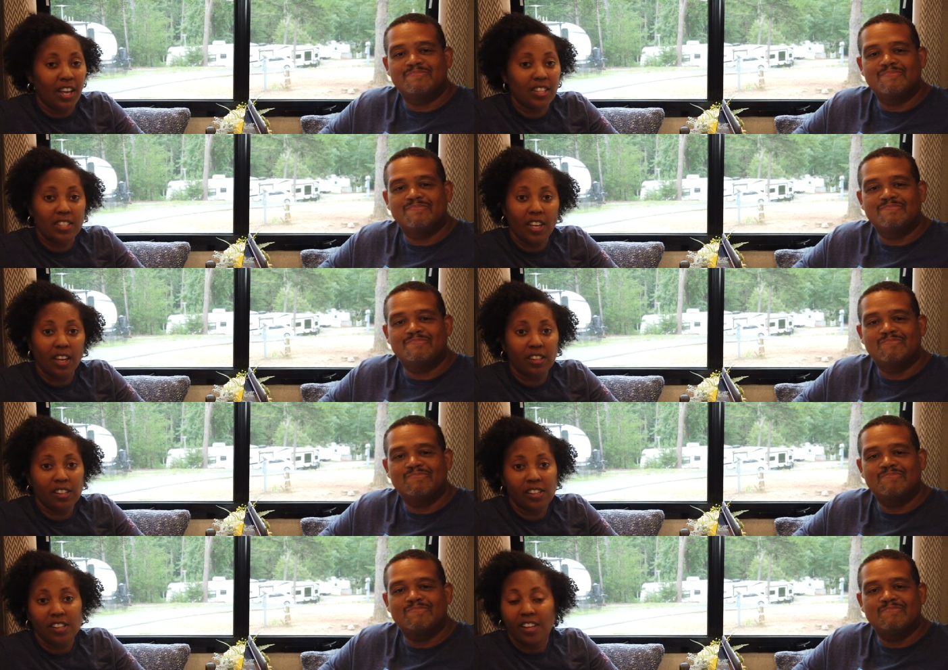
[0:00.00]

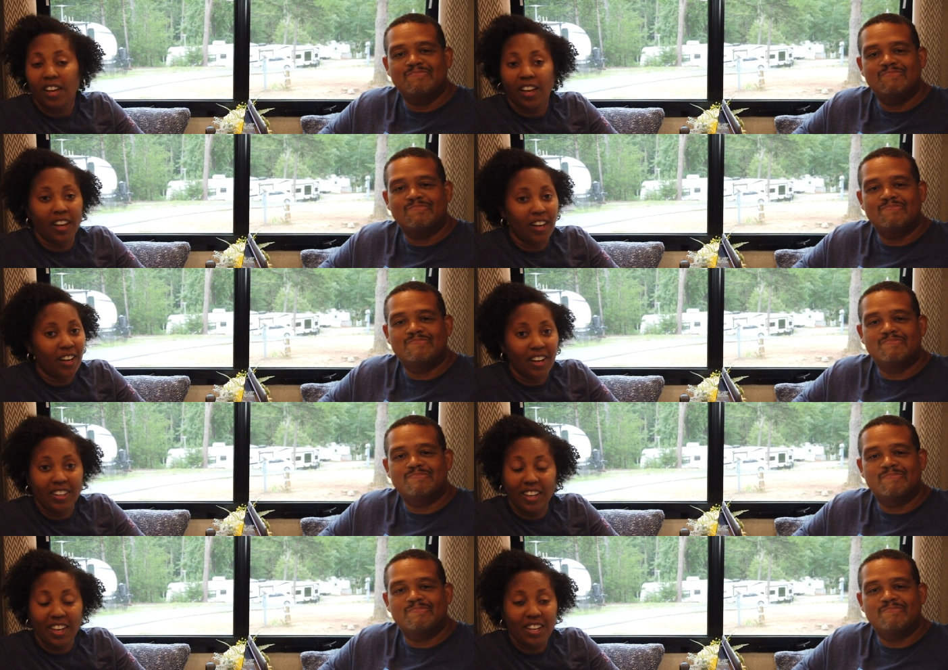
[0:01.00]
Speaker 1: antenna.
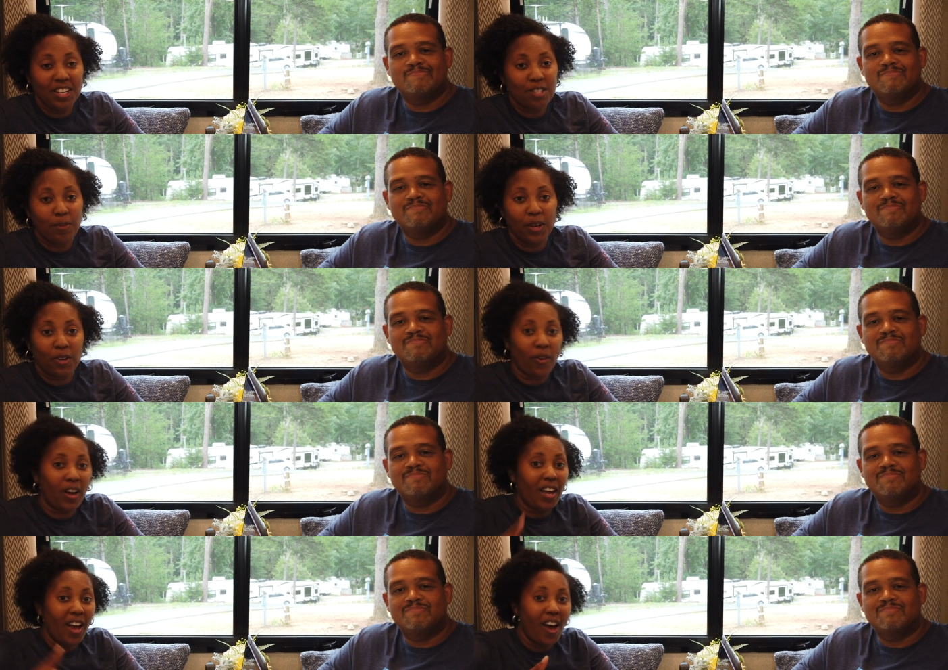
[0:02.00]
Again, it's been
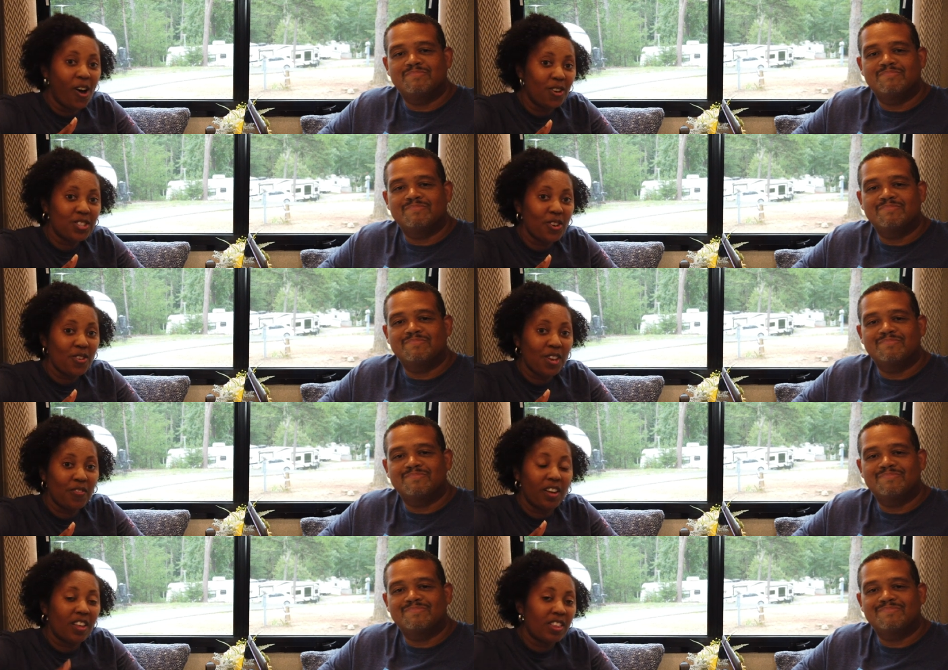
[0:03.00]
great. I also
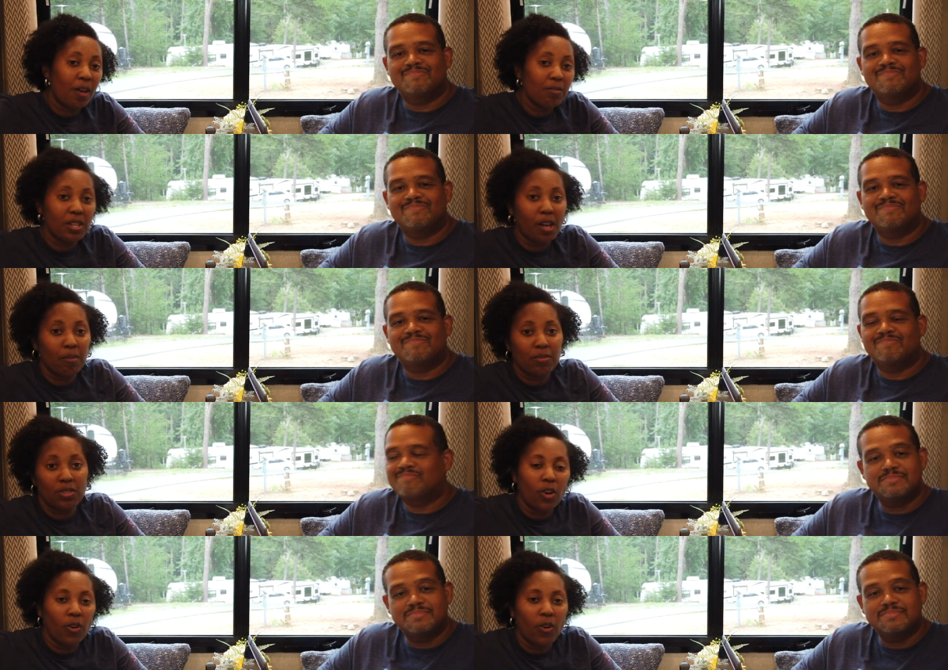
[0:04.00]
give it a thumbs up.
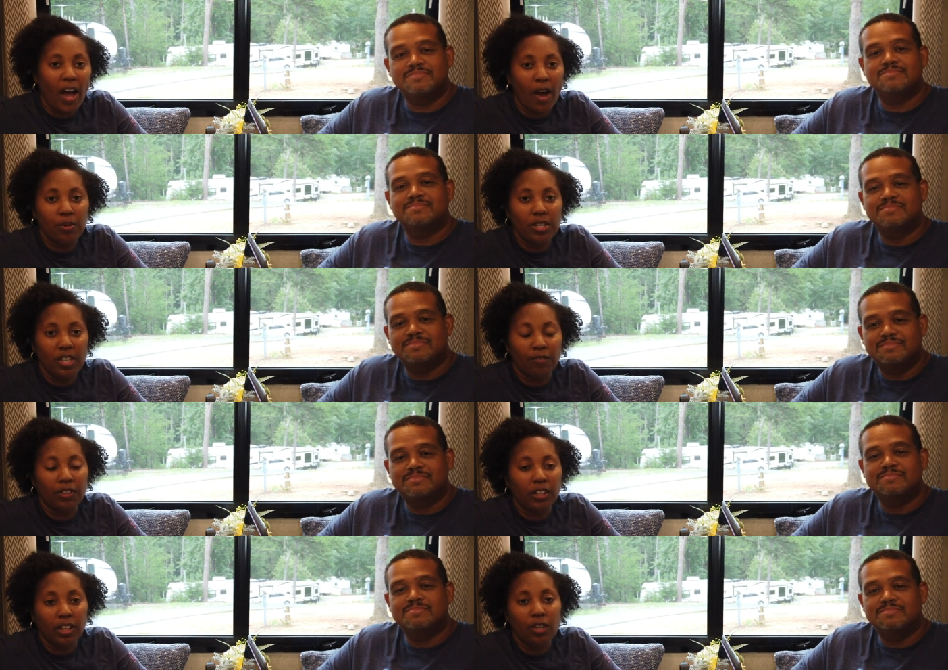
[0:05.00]
So I would
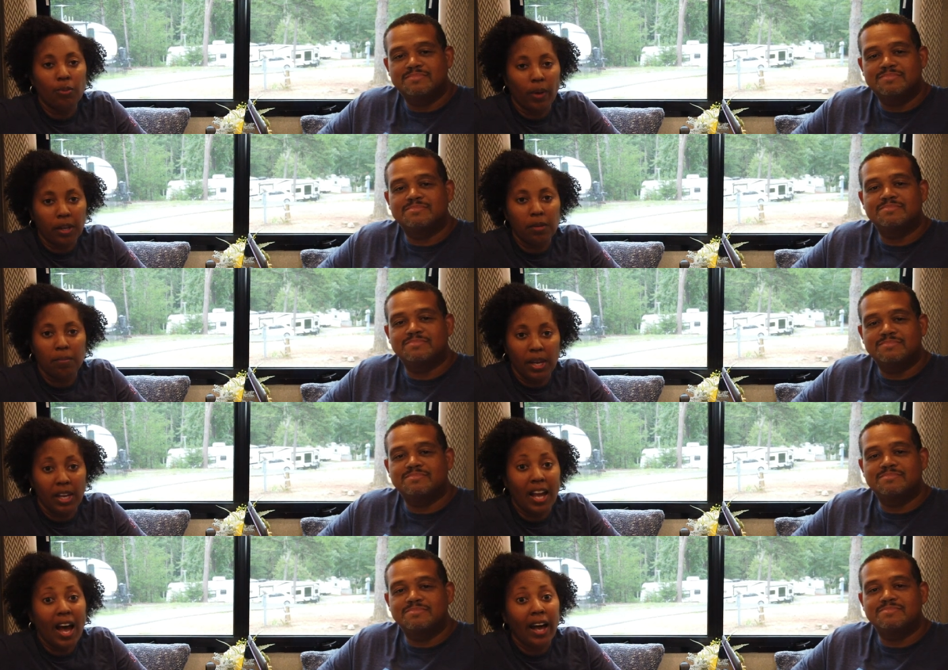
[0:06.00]
definitely
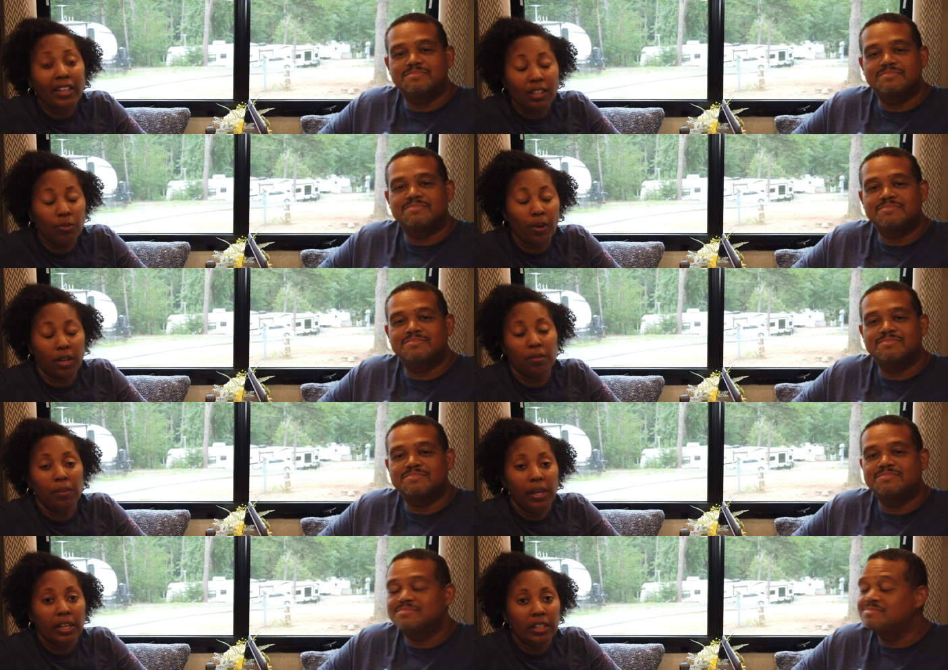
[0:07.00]
recommend, highly
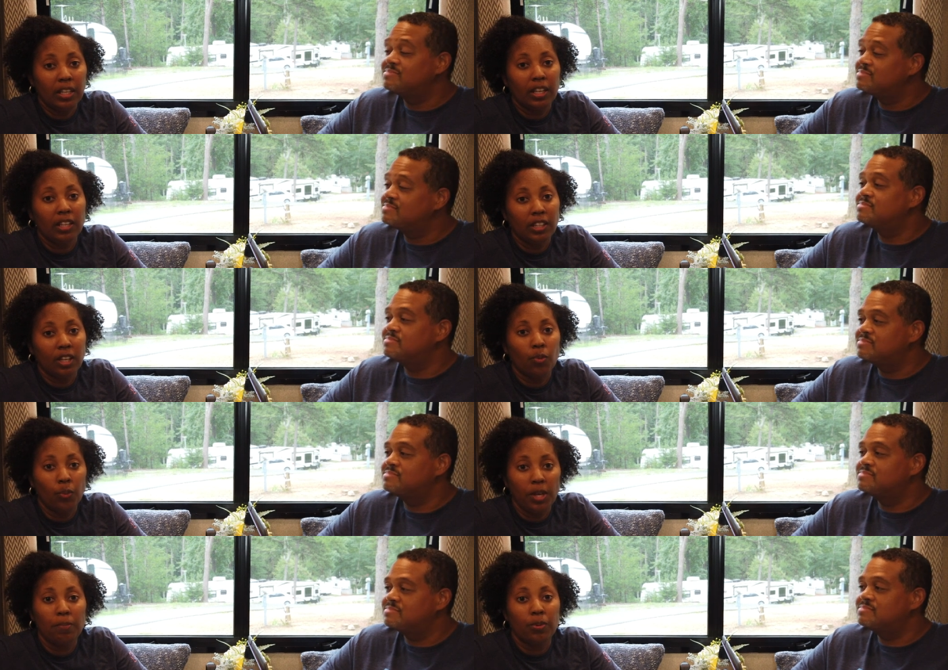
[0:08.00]
recommend getting the
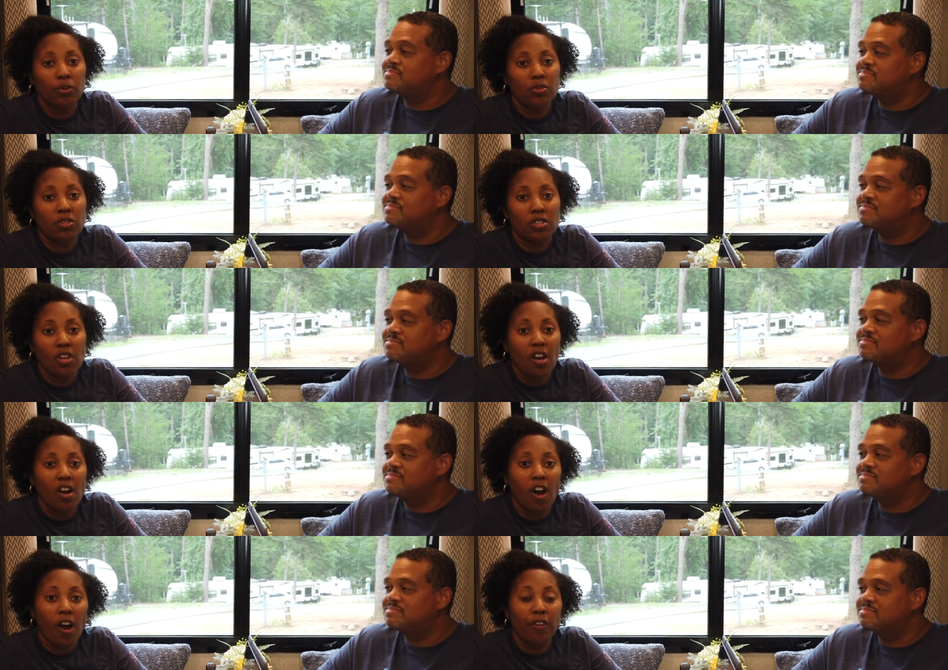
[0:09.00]
WeBoost
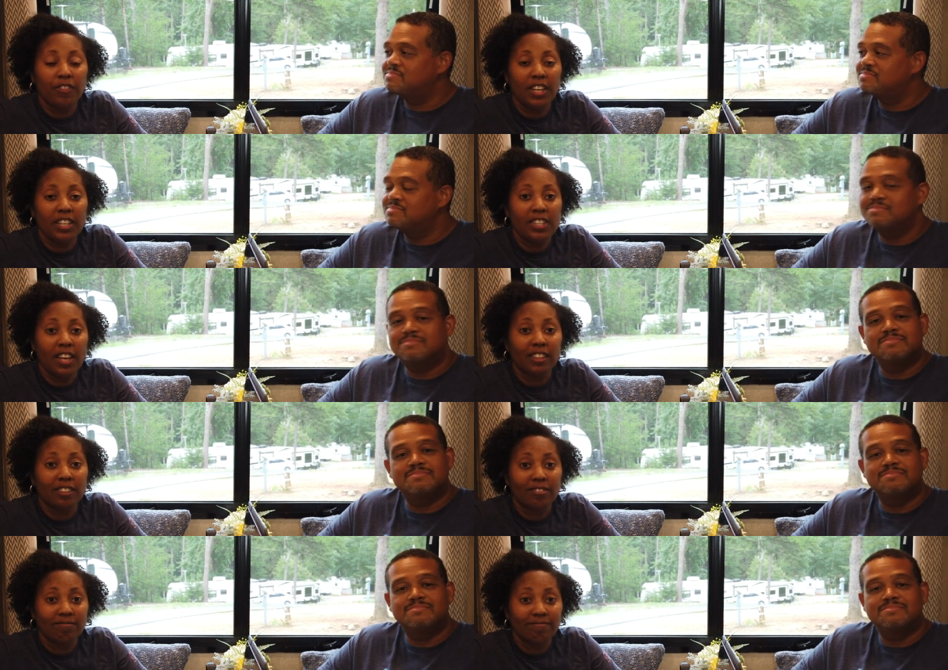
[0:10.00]
RV
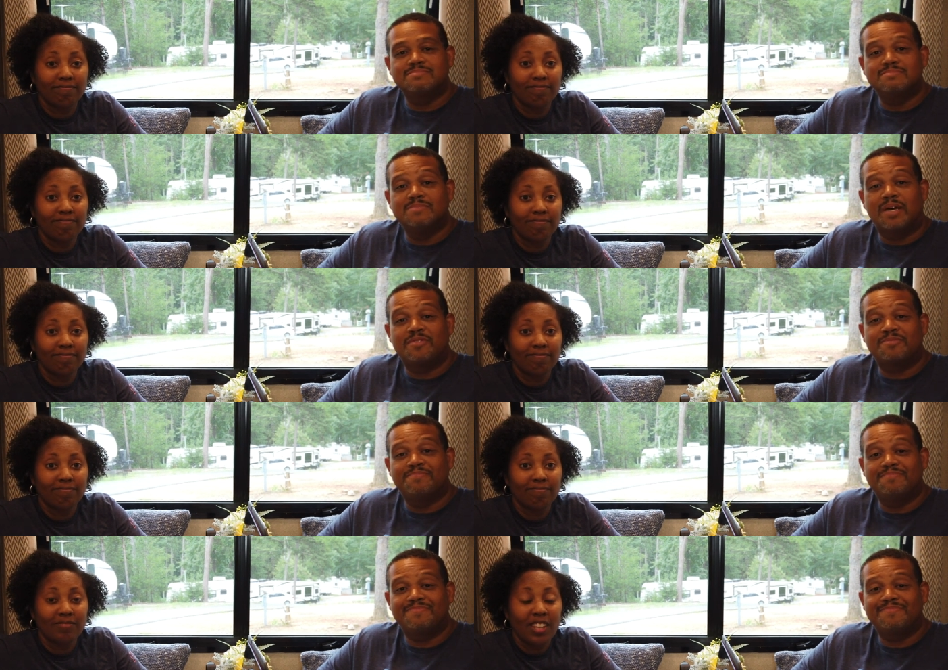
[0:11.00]
antenna.
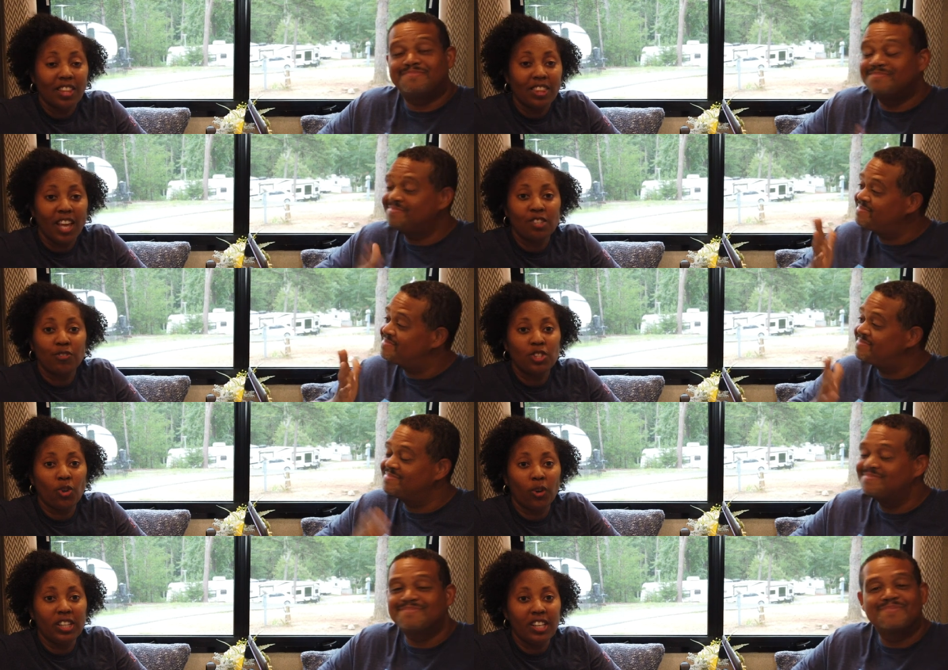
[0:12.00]
Awesome. Thanks for
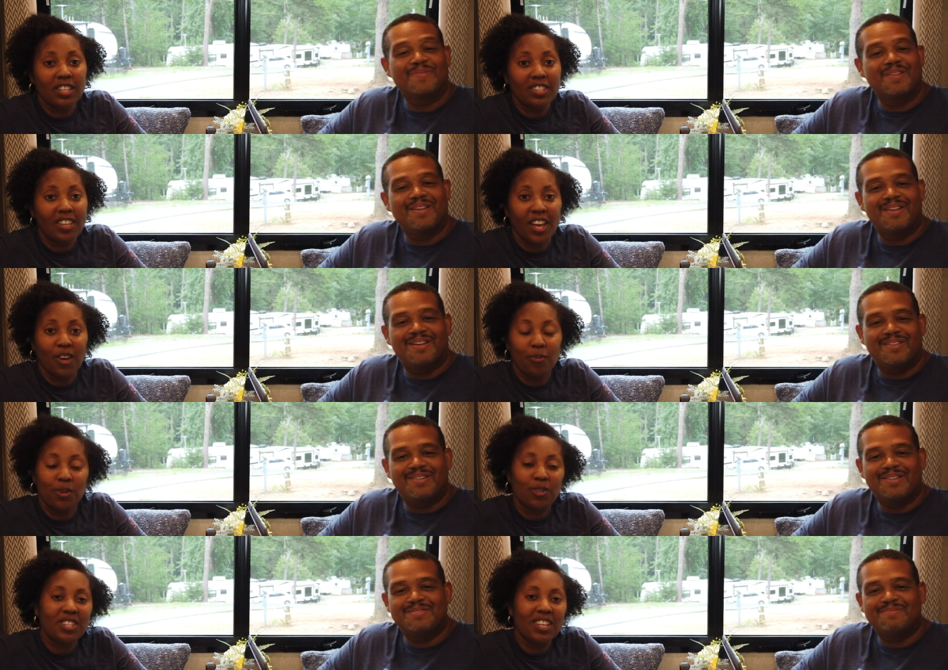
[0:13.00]
joining us,
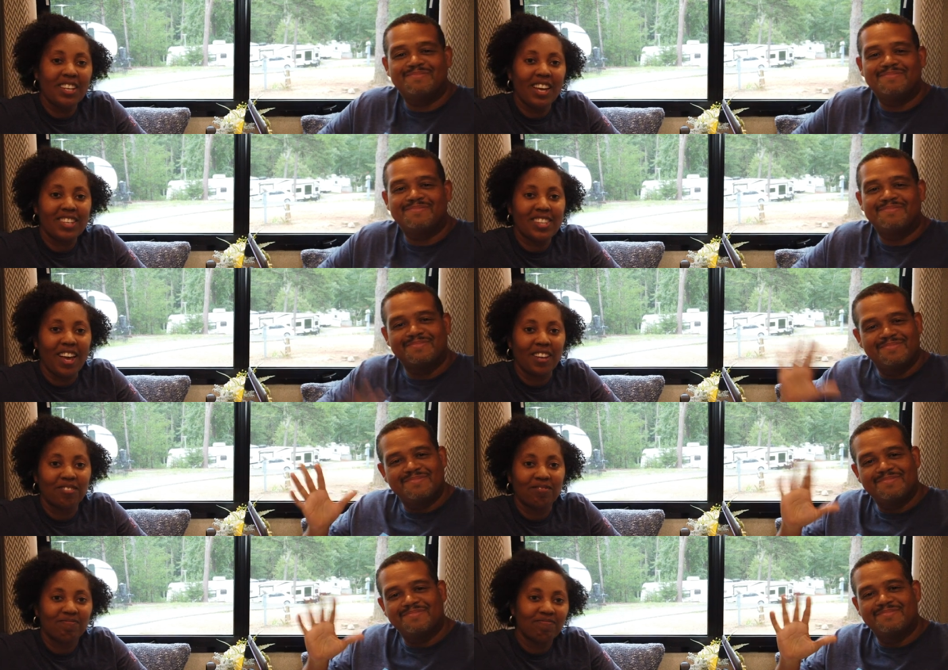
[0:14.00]
and we'll see you next
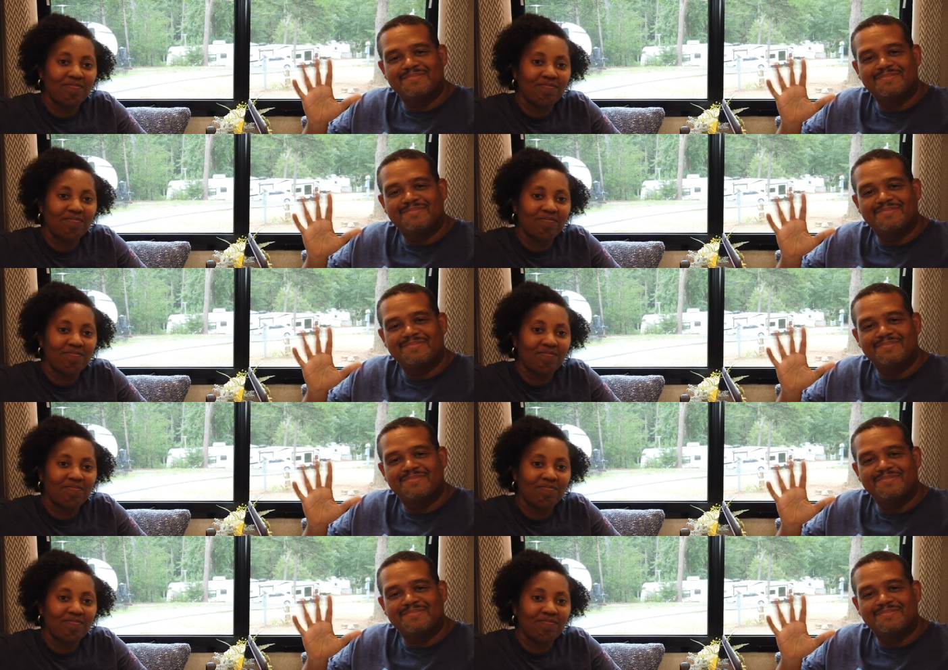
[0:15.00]
time.